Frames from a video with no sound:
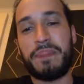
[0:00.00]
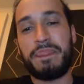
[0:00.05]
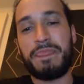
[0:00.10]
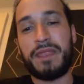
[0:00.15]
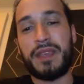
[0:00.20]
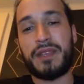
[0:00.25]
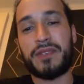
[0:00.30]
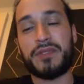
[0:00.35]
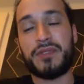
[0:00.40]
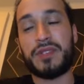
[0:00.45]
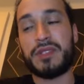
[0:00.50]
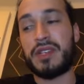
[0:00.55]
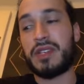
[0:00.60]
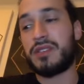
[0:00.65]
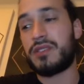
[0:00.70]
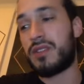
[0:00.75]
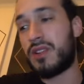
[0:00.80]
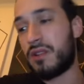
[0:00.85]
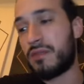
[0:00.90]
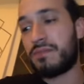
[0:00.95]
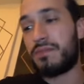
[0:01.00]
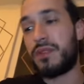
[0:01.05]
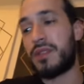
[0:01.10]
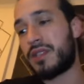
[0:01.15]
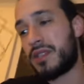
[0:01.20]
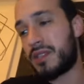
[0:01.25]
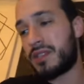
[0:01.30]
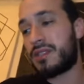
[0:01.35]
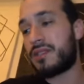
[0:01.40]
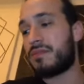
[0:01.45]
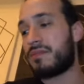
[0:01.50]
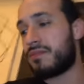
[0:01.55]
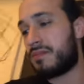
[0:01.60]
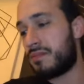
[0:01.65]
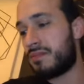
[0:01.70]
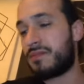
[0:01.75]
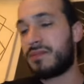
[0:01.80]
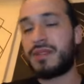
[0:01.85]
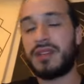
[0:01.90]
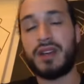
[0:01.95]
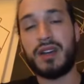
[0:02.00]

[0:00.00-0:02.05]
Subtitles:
as soon as I start putting some